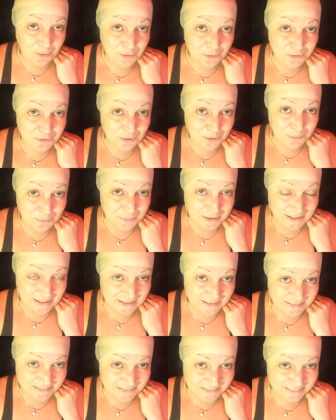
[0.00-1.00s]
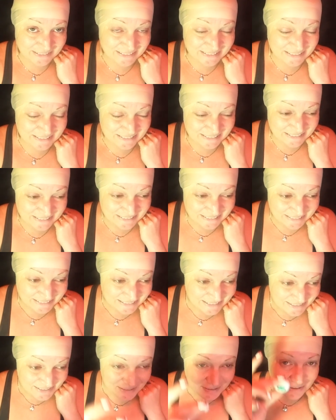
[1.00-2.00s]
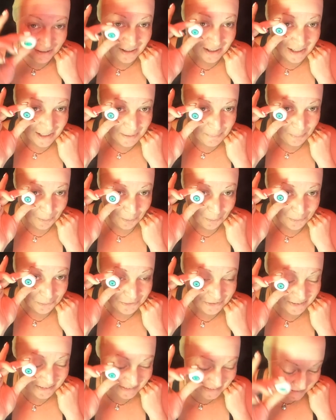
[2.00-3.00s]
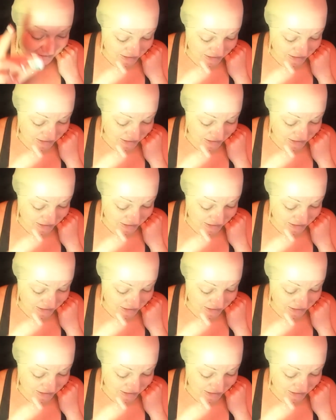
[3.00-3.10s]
also made eyeballs.